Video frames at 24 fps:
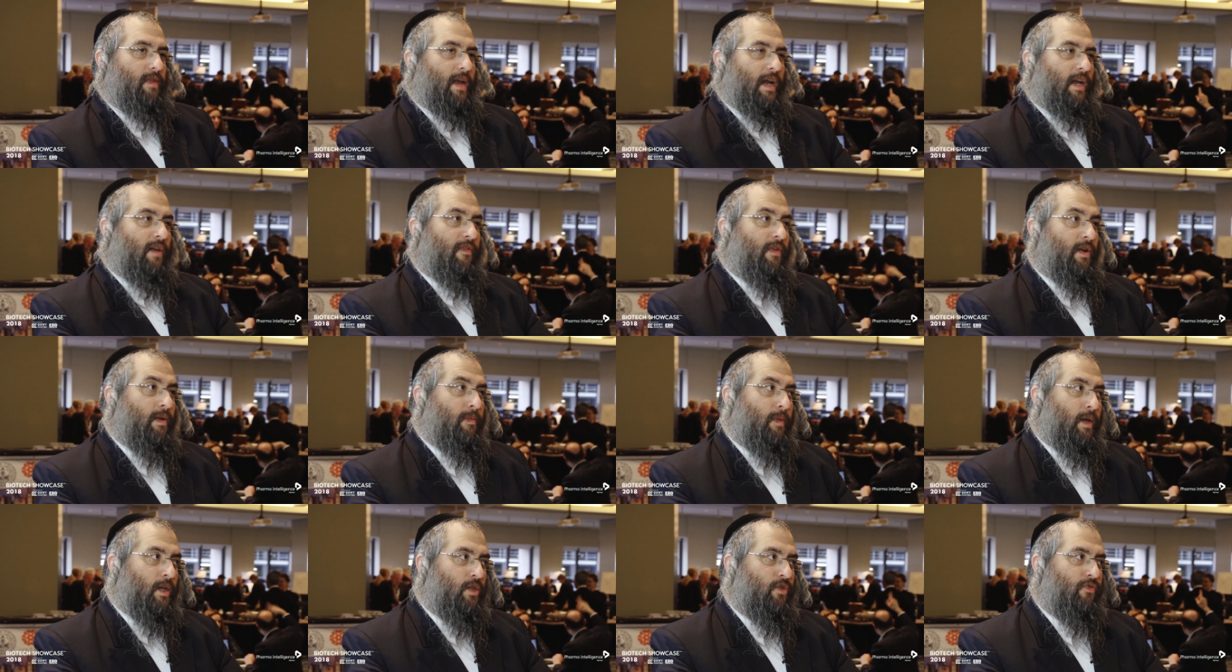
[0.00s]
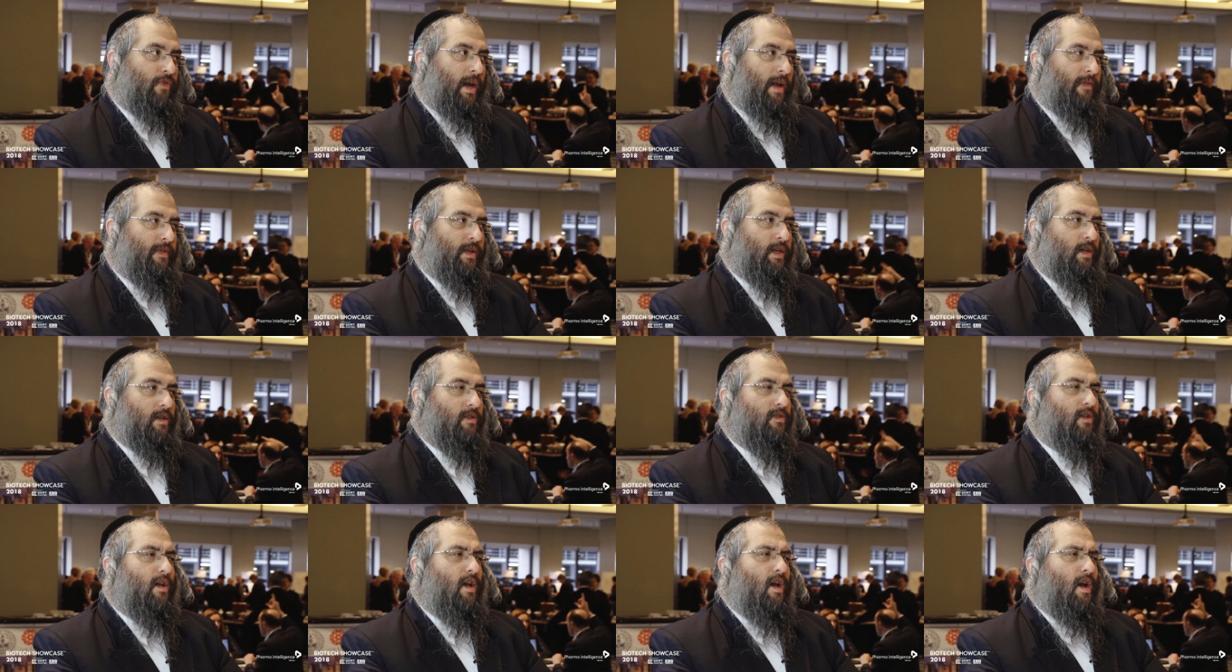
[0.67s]
Thank you very much for having
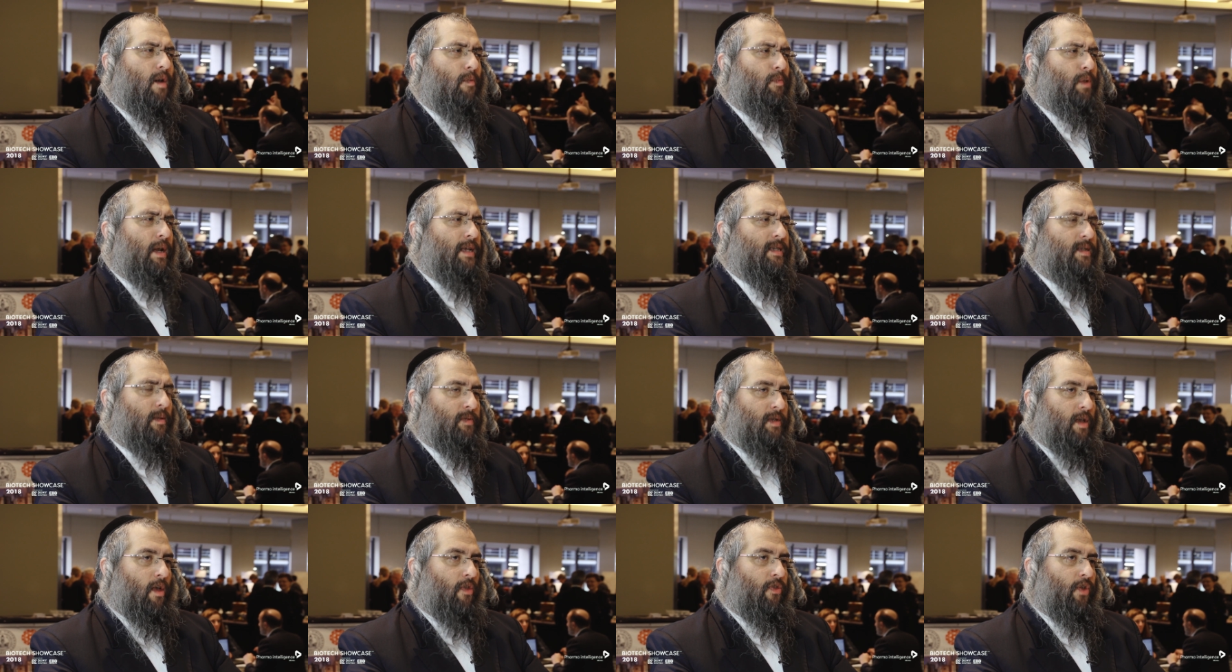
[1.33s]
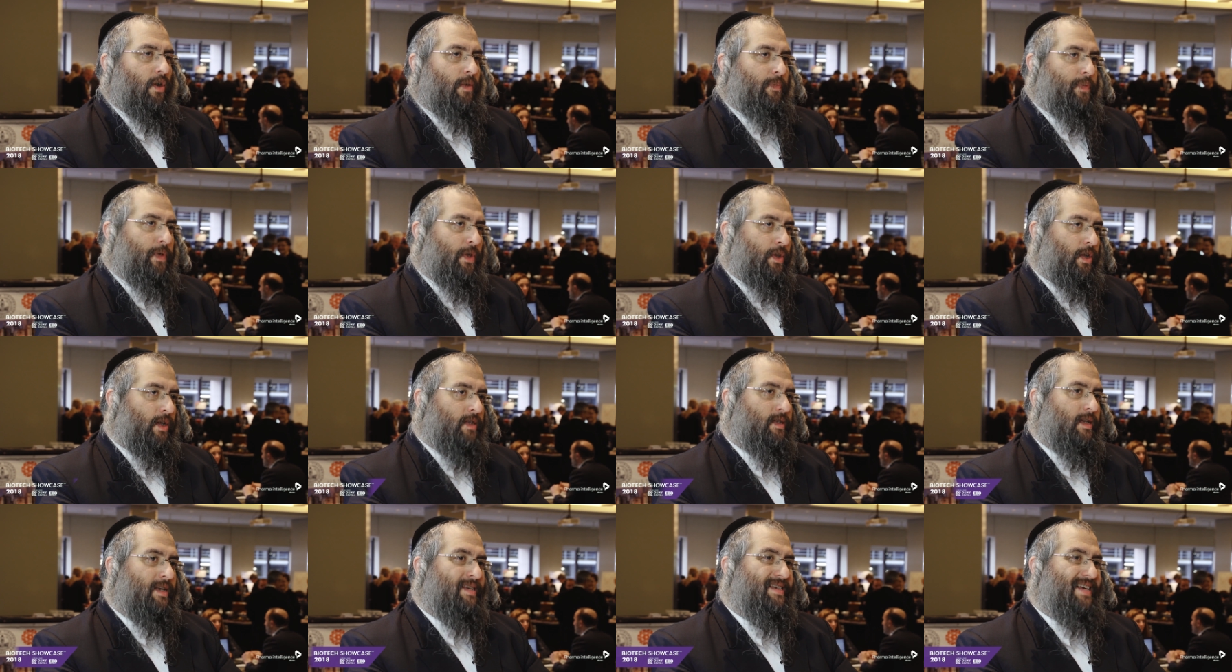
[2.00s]
us. BrainStorm Cell
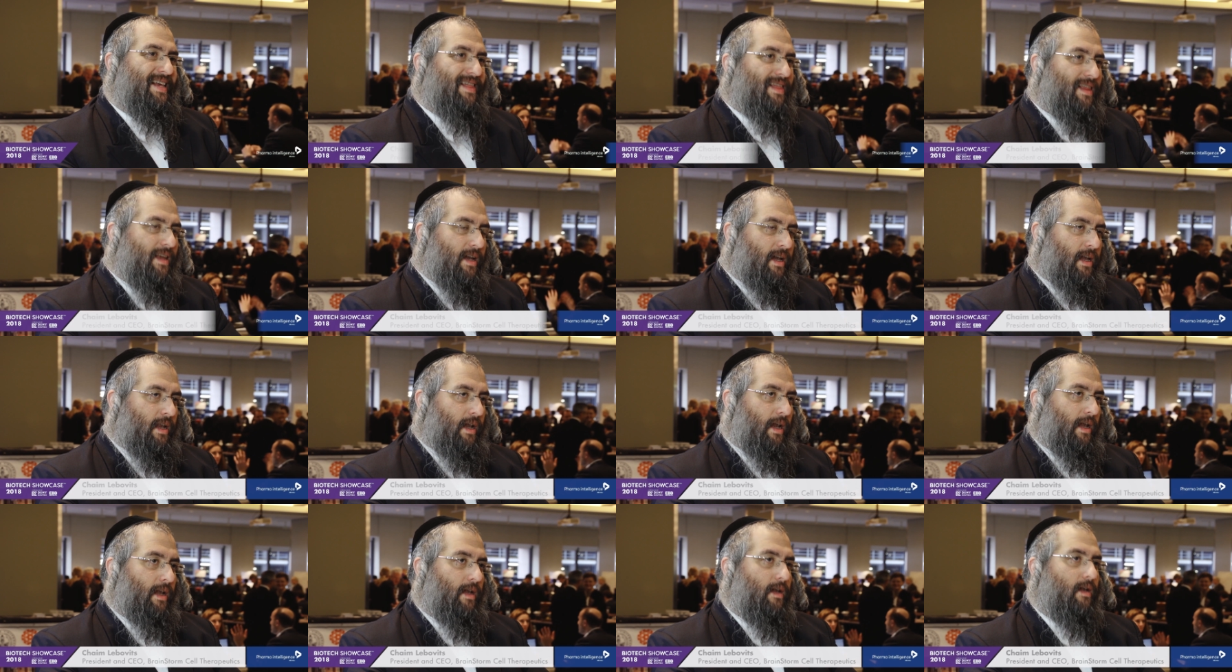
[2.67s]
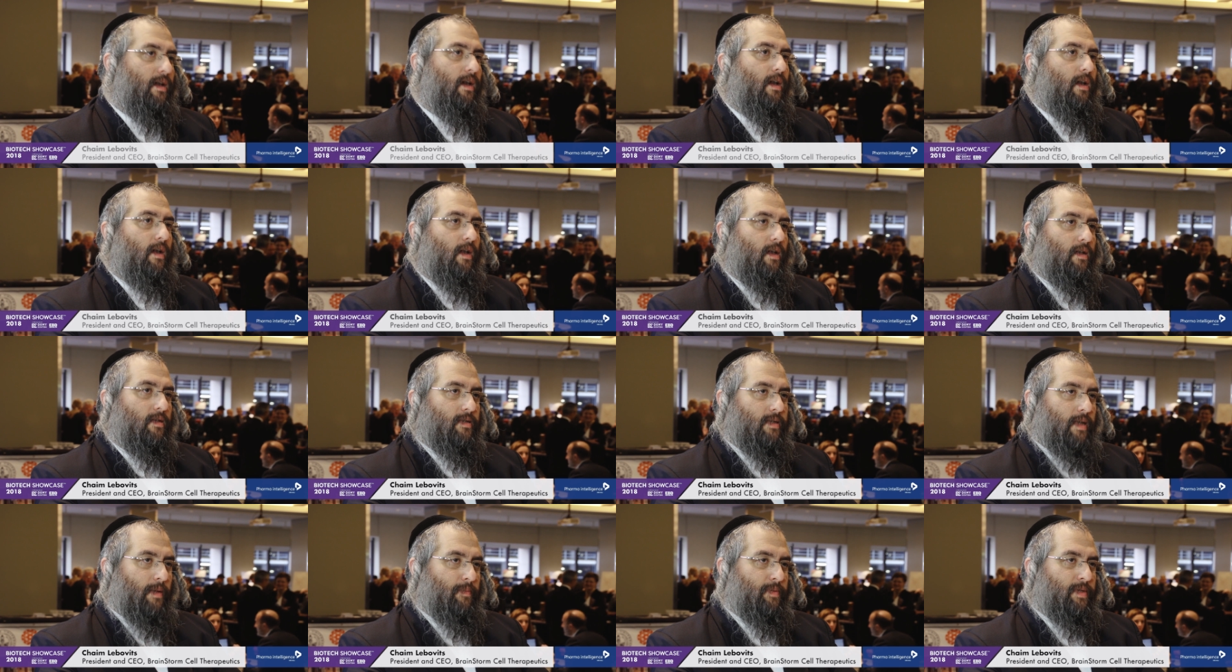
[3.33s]
Therapeutics is a leading
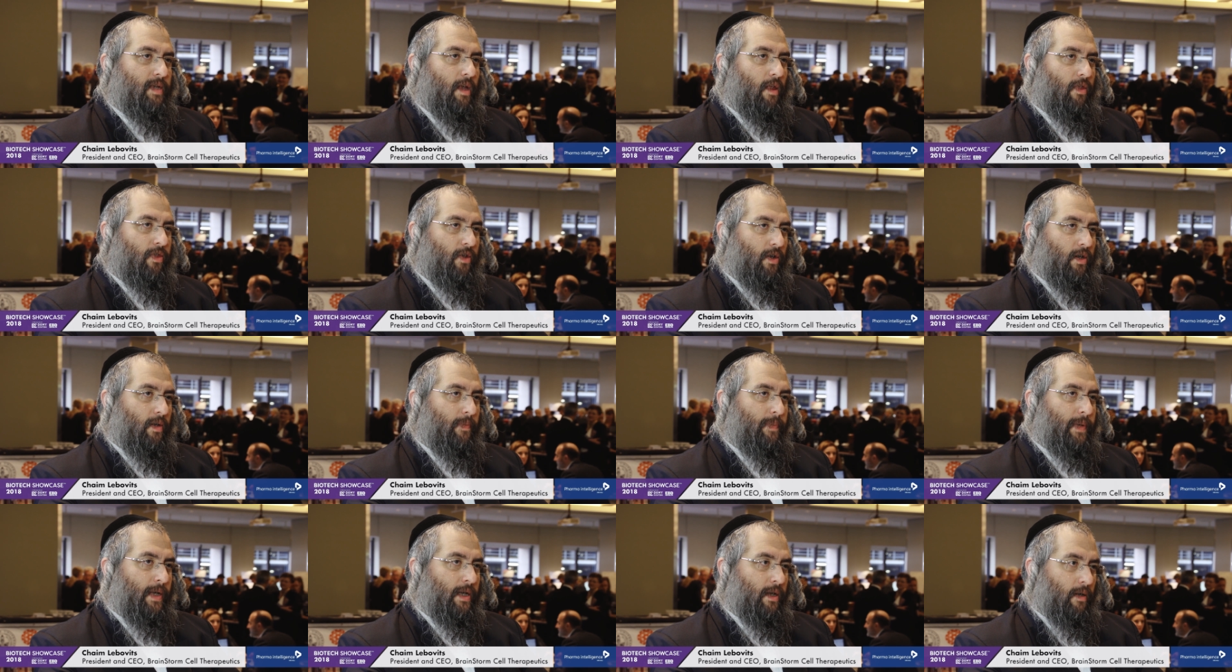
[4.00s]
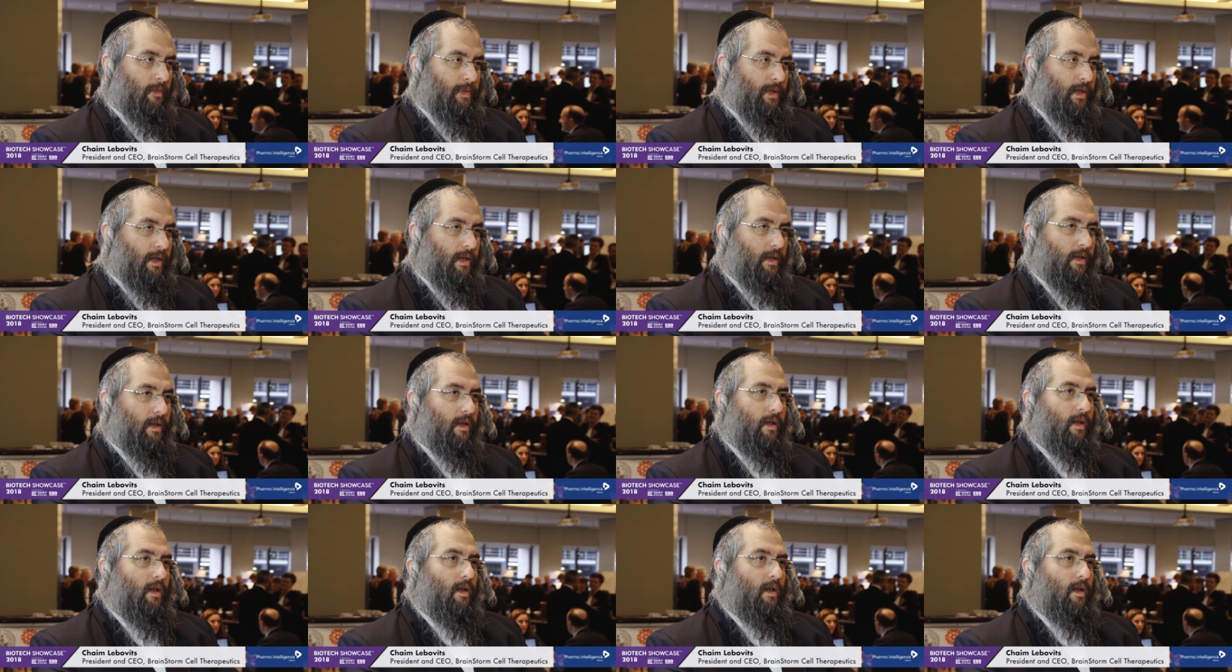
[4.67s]
stem cell therapy company.